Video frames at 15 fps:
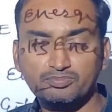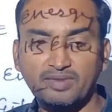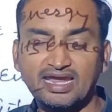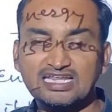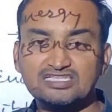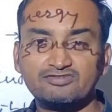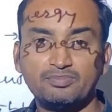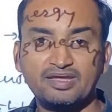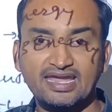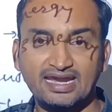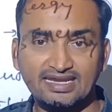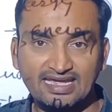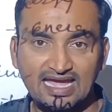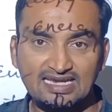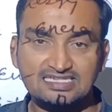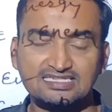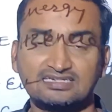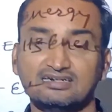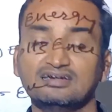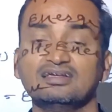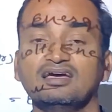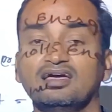minus will be get
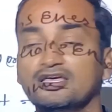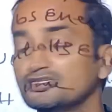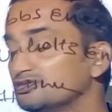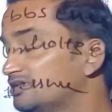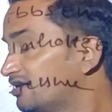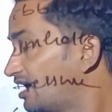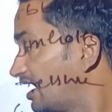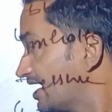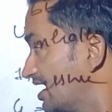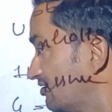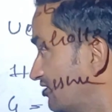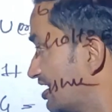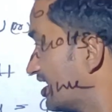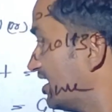cancelled. So that again we